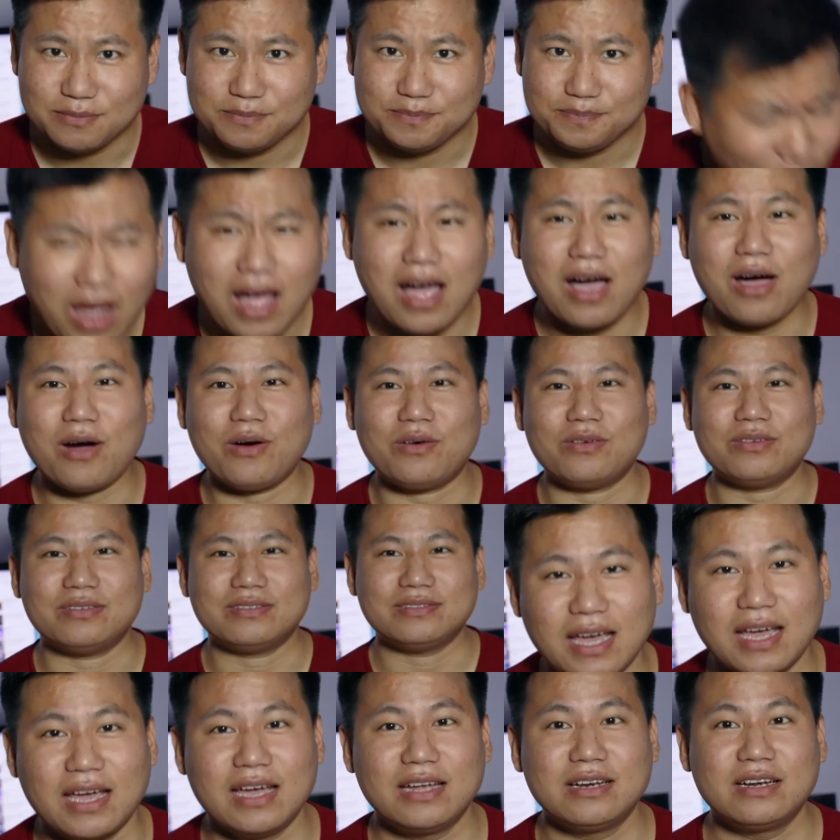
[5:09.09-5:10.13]
Wow.
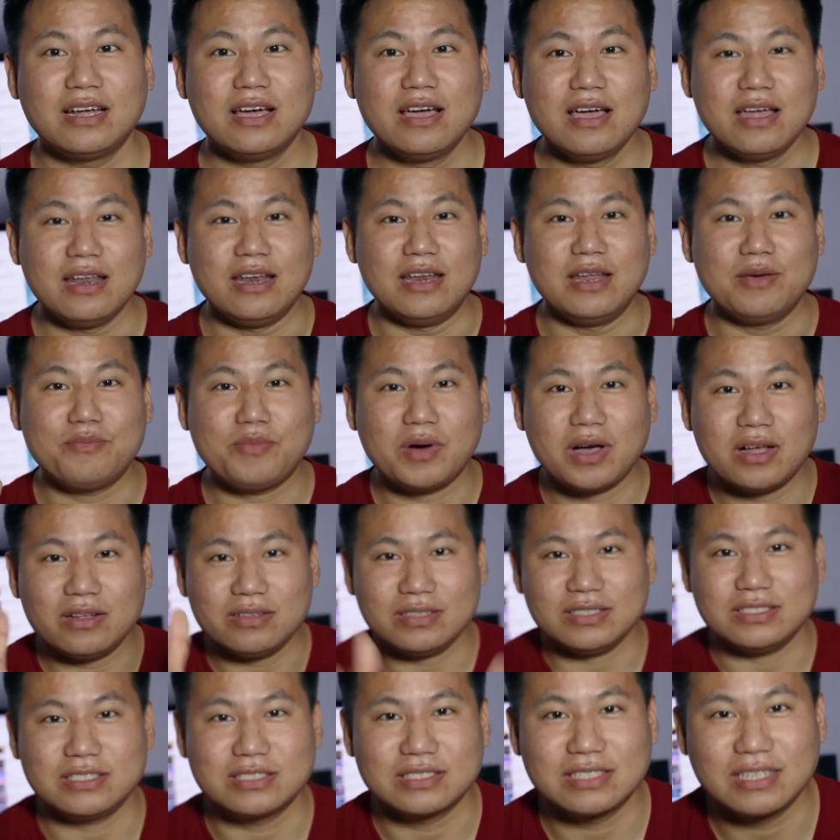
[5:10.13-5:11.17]
And Nepal
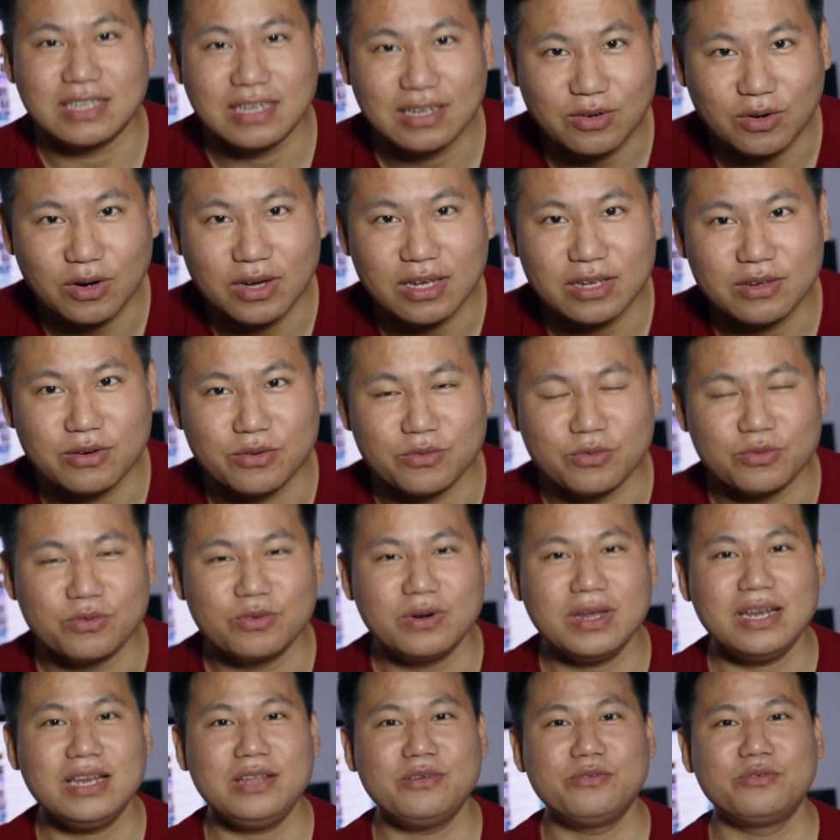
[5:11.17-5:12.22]
is going
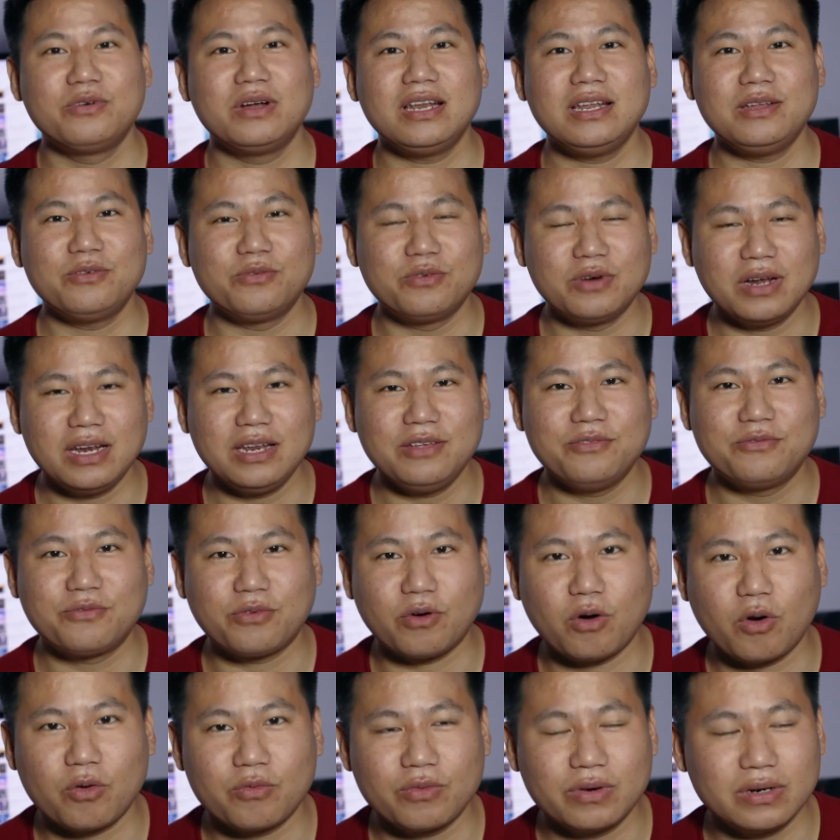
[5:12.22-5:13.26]
really, really, really
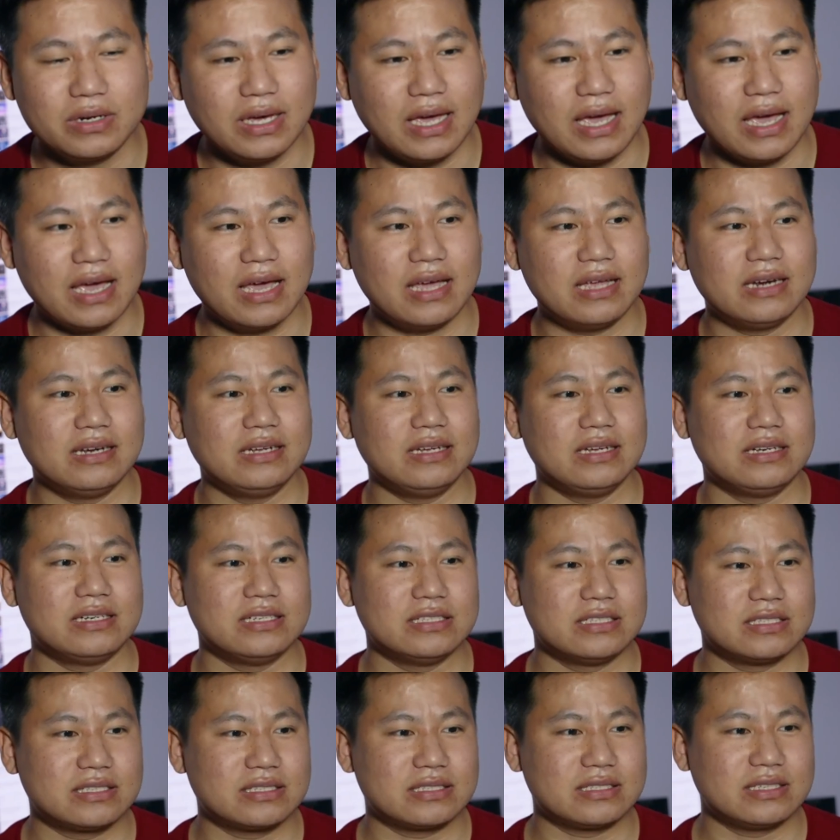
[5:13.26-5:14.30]
forward, and it
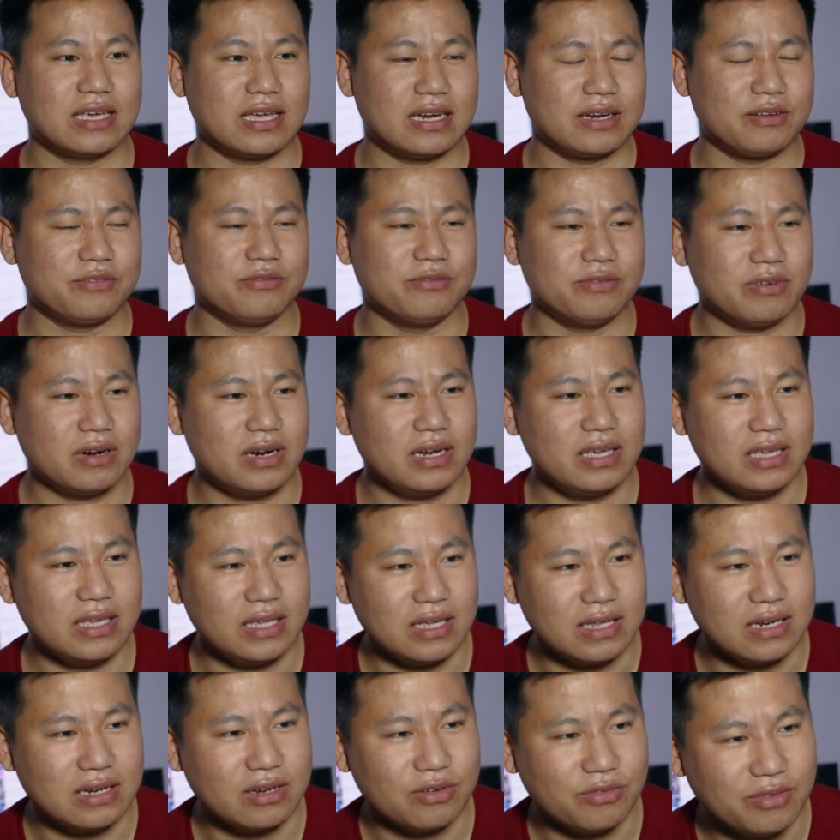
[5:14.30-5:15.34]
is getting very
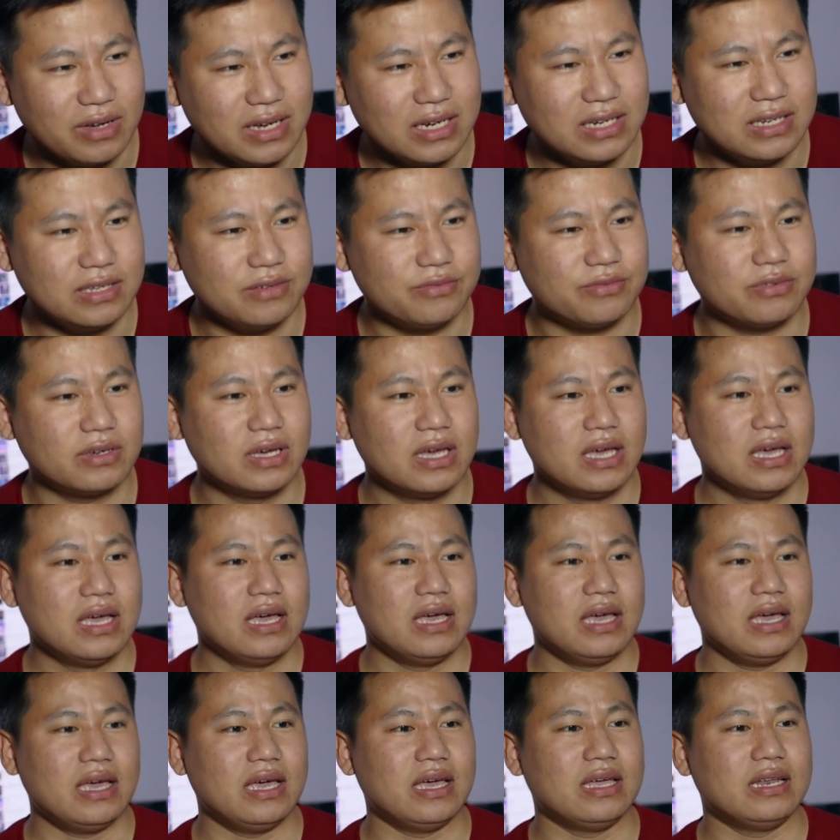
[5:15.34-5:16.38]
innovative
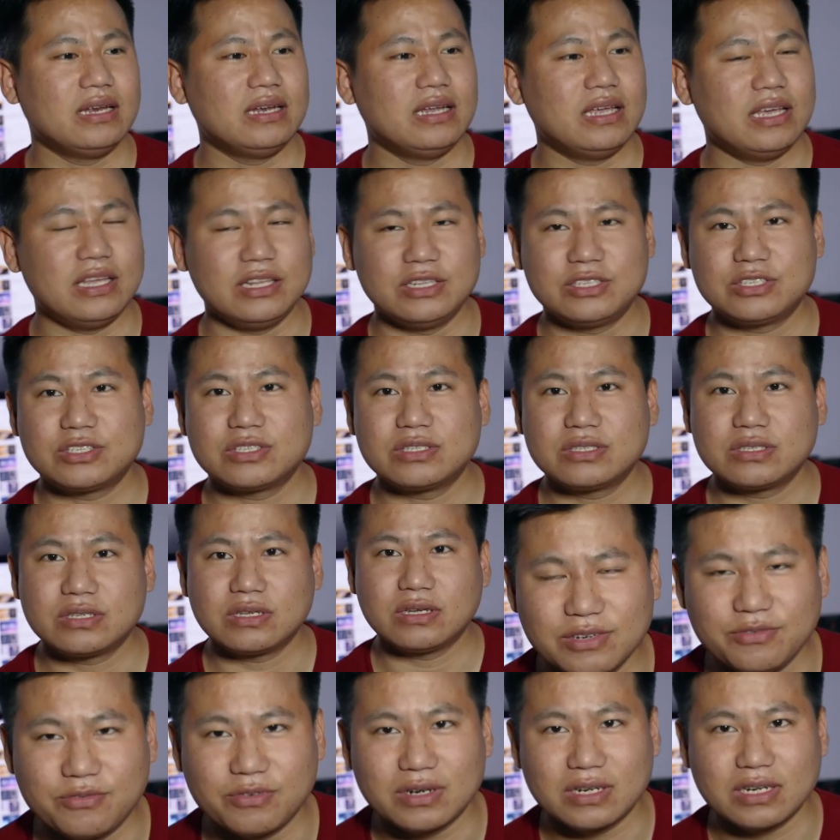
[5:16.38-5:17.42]
in its
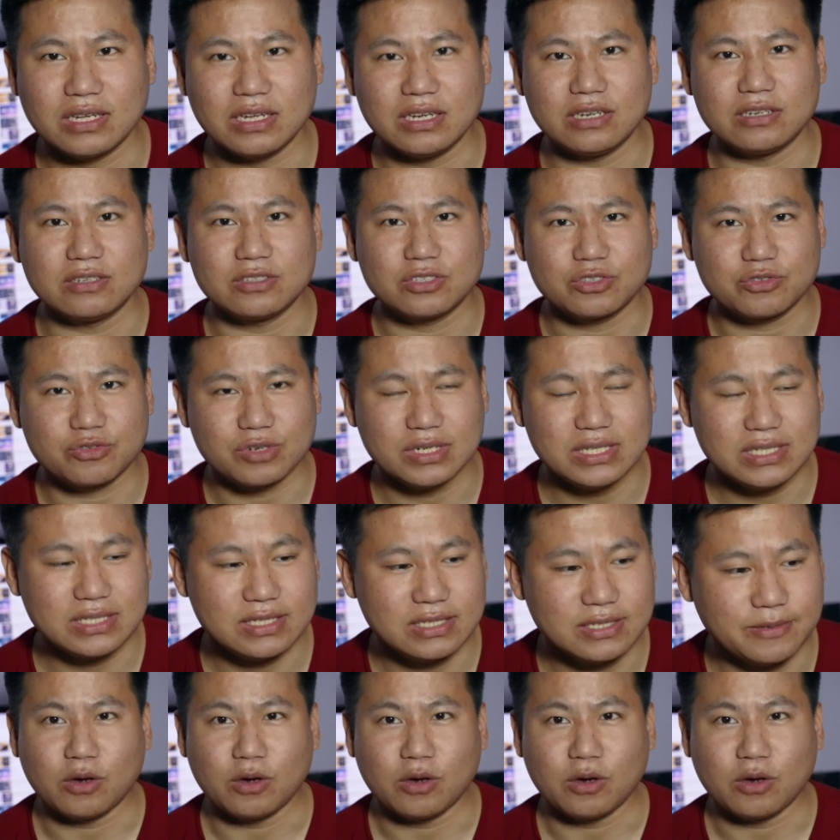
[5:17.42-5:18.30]
different industries.